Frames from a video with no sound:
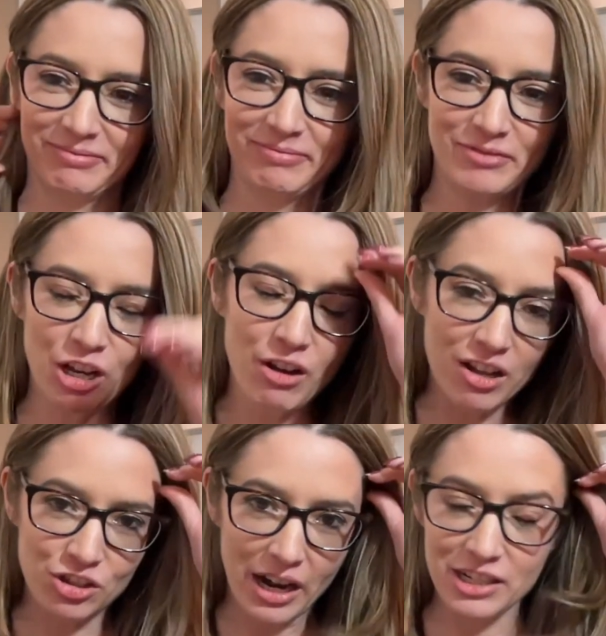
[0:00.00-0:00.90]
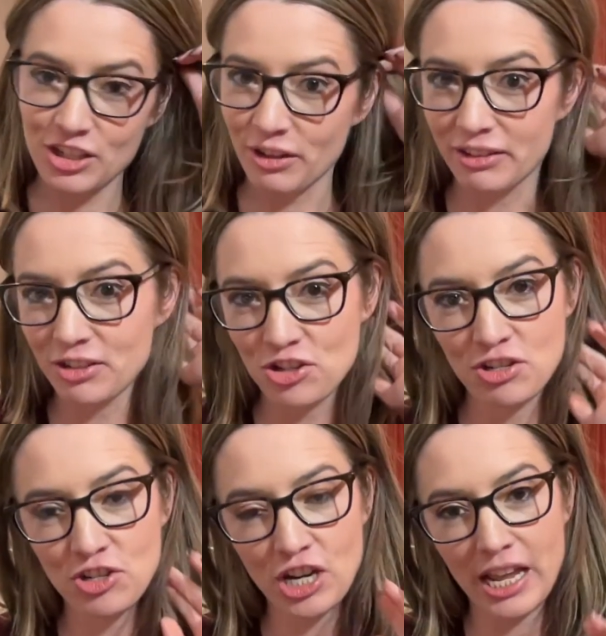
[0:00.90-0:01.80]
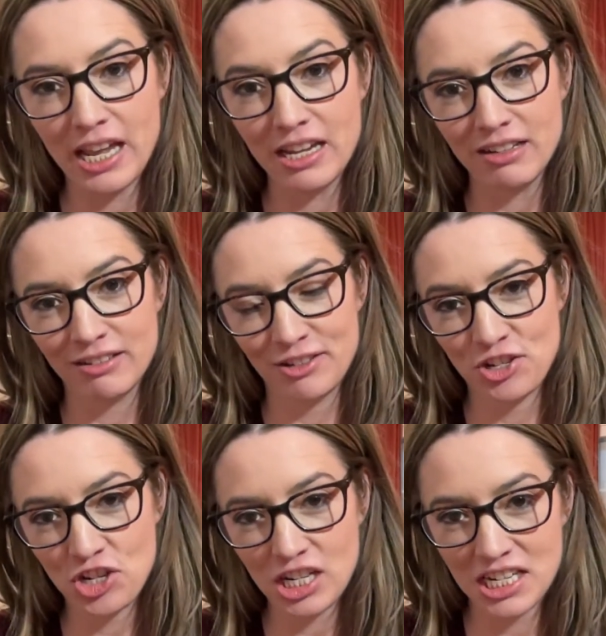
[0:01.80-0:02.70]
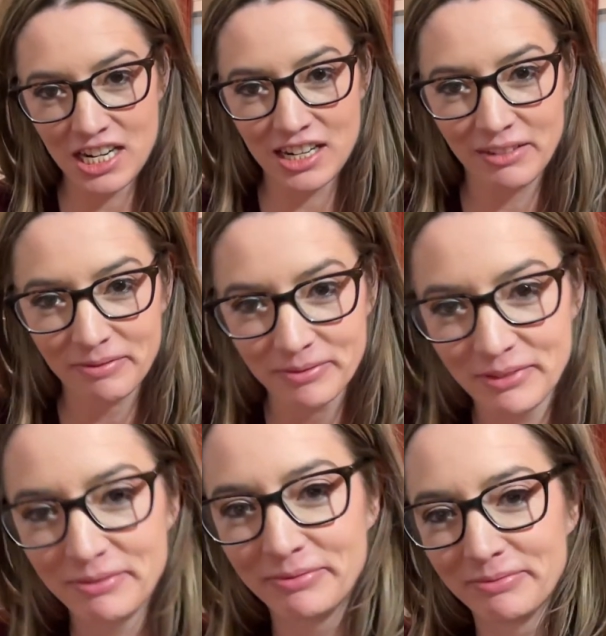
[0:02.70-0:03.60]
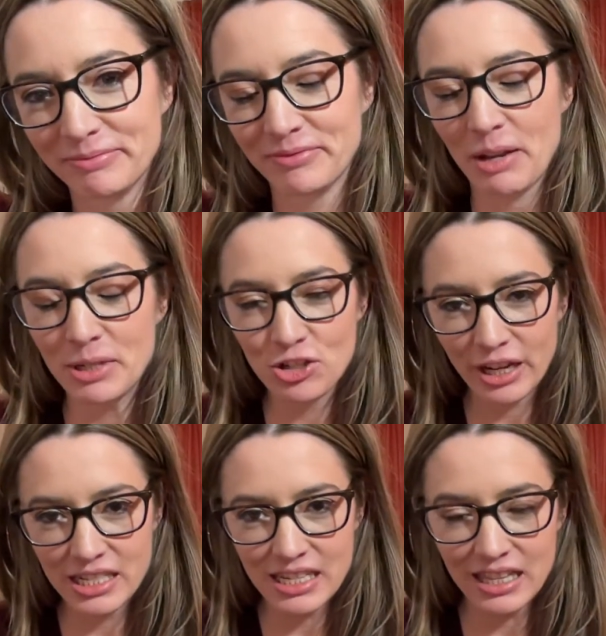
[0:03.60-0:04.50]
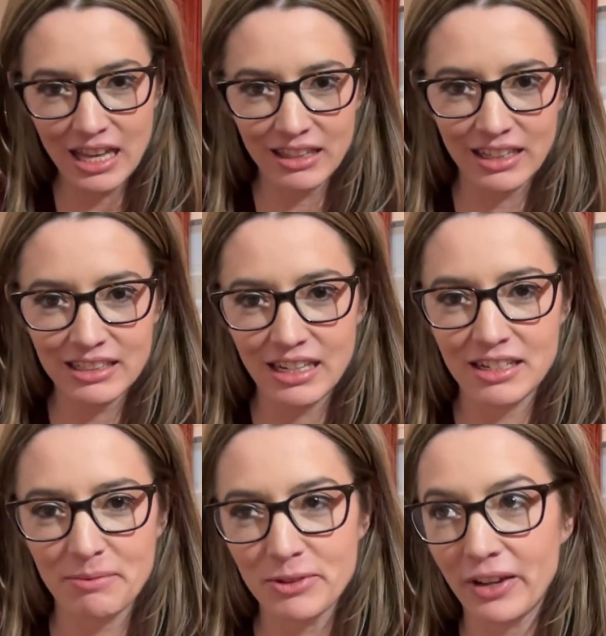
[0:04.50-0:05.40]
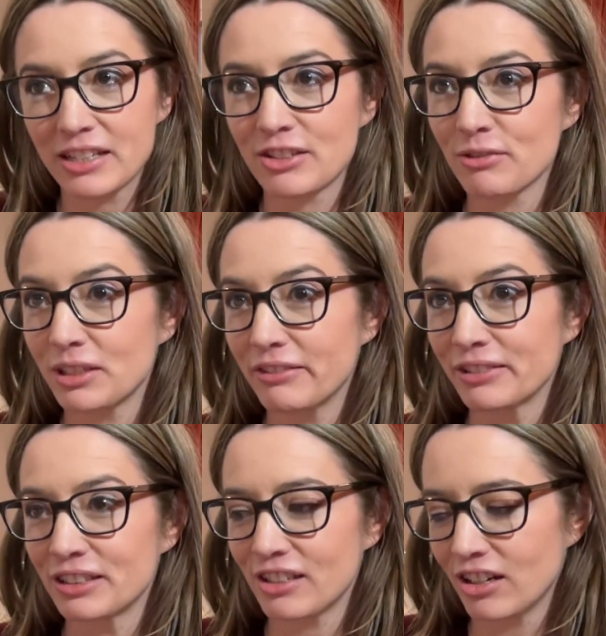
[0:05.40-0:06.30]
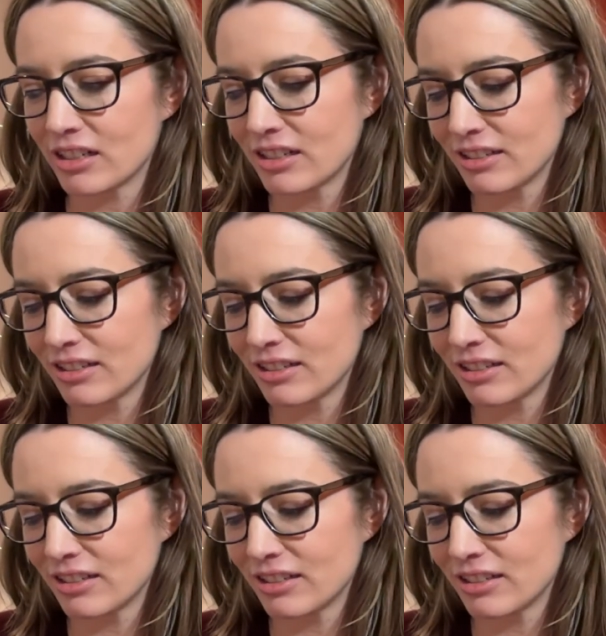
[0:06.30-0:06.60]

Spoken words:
No, I'll try to do it. JGD. I mean, try and say that 10 times fast or whatever. It's hard.